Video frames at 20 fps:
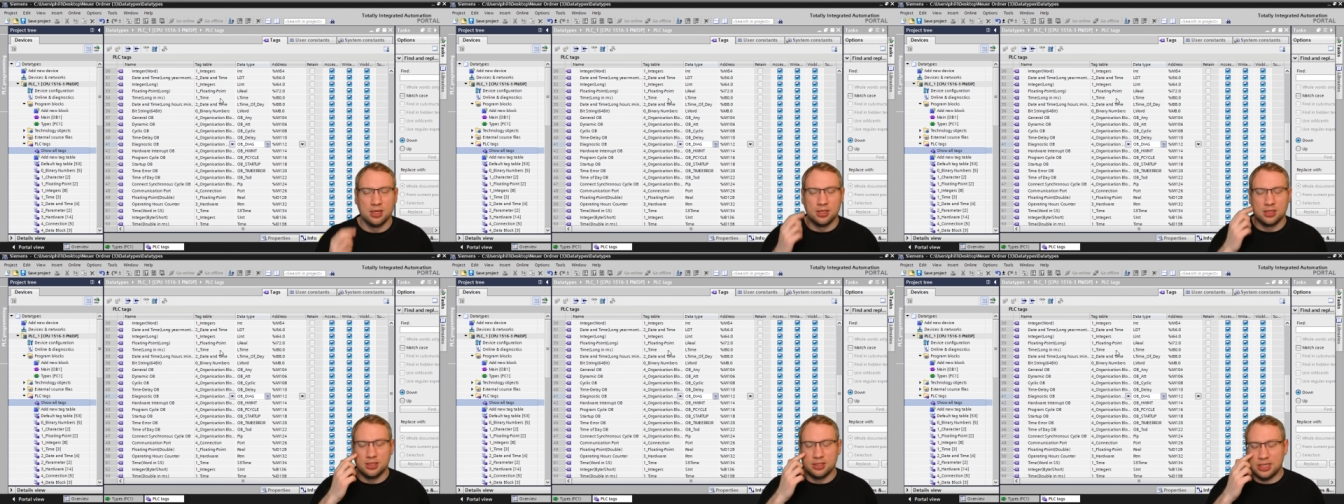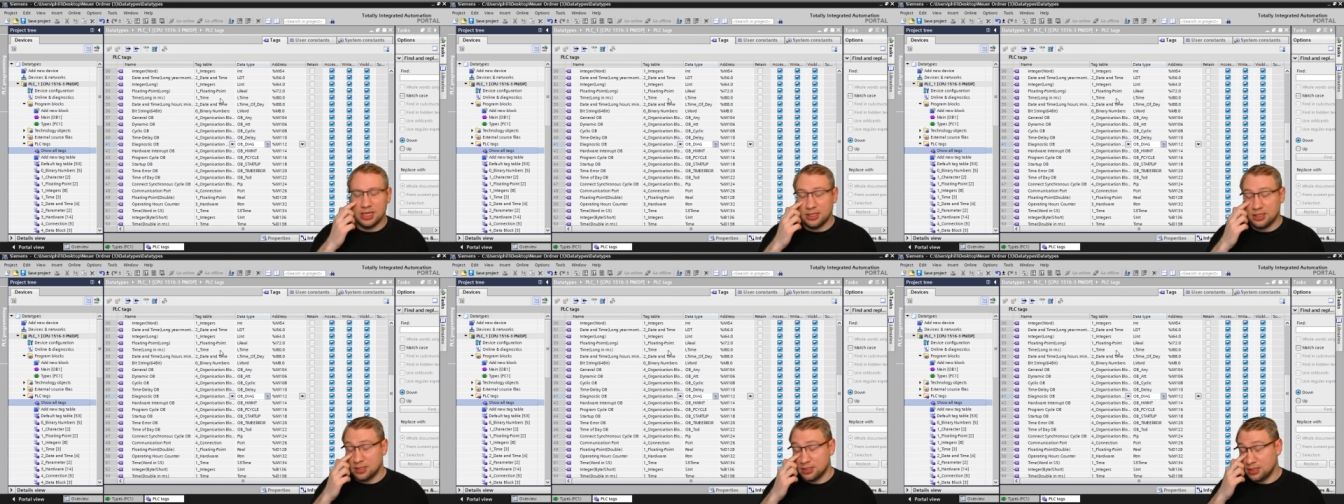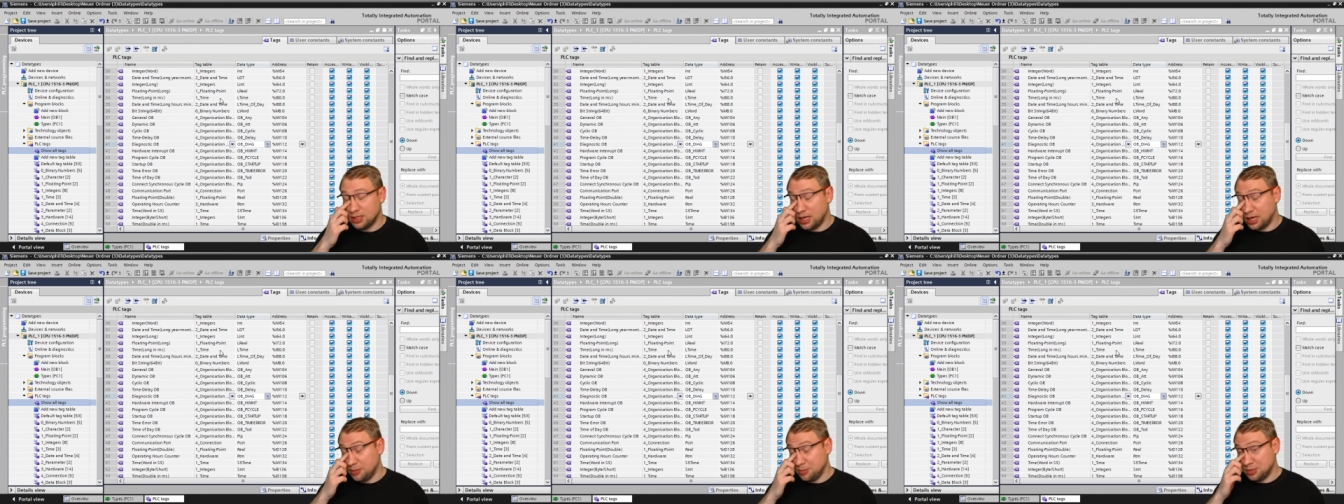data
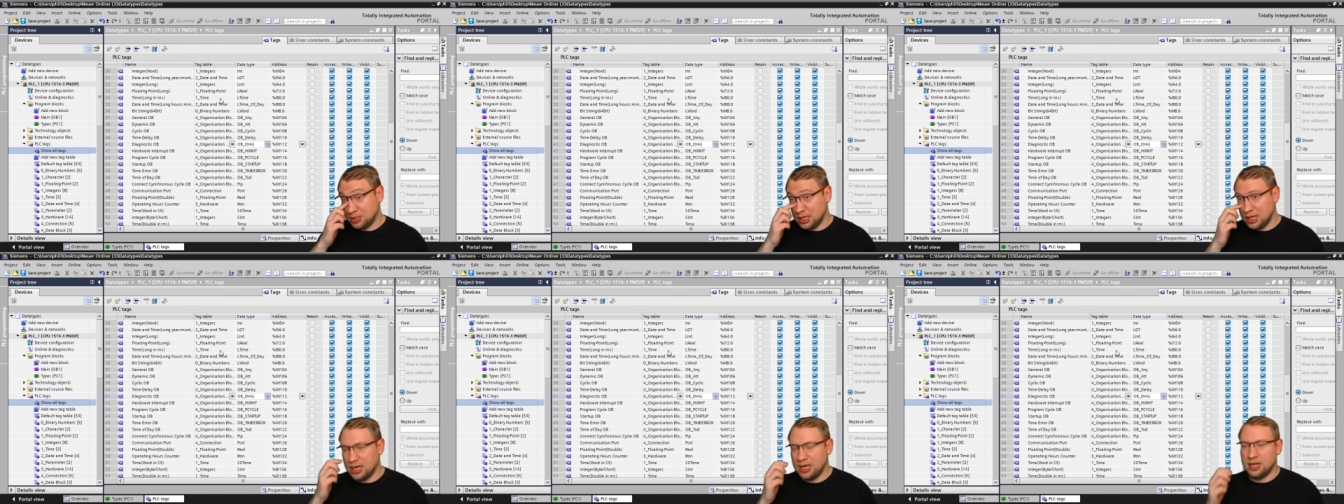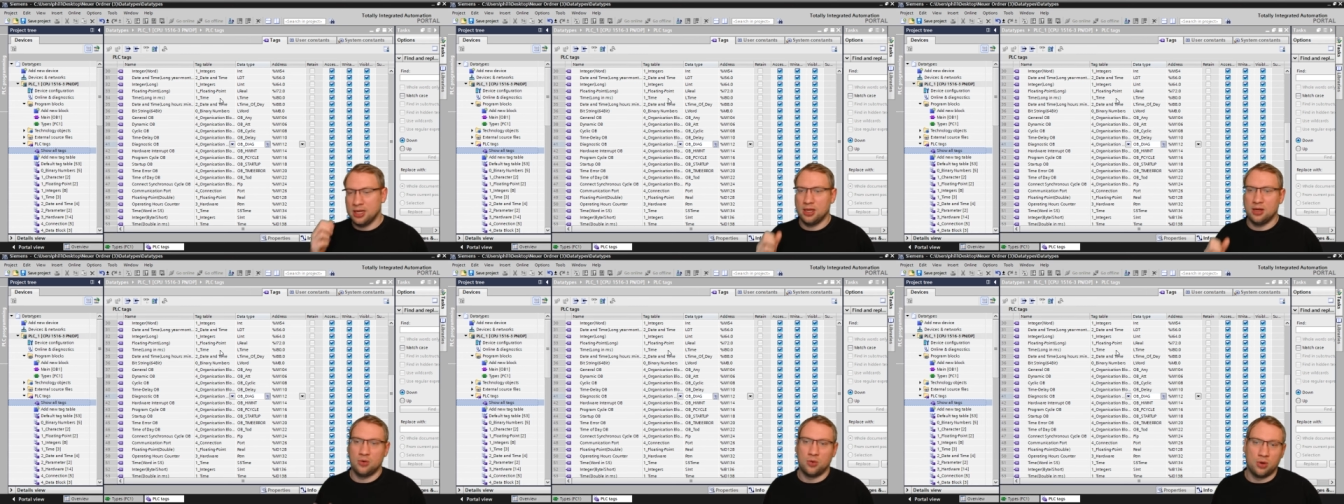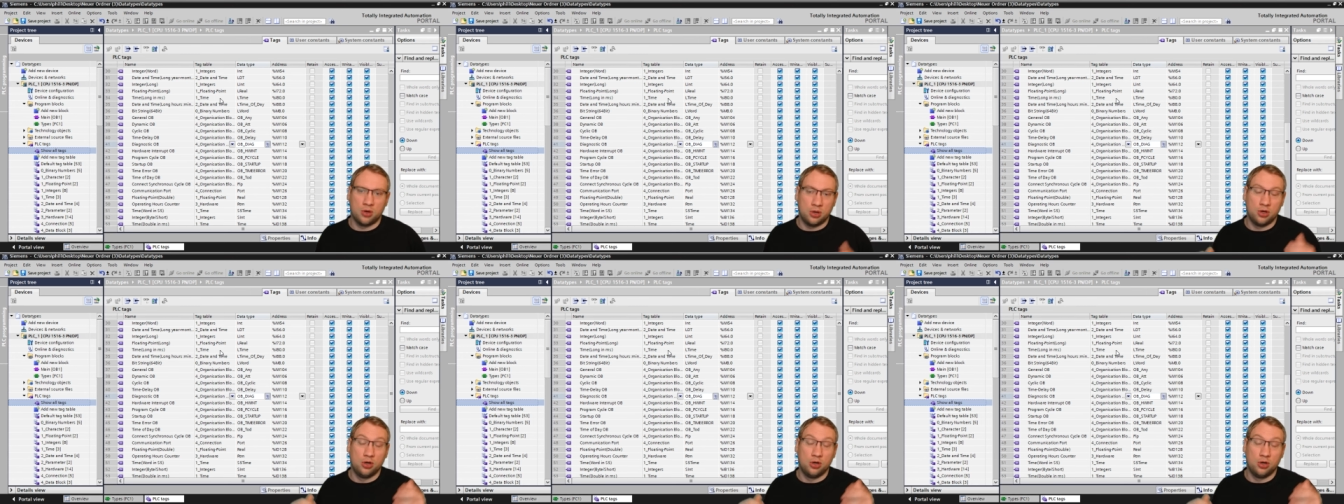types uh, or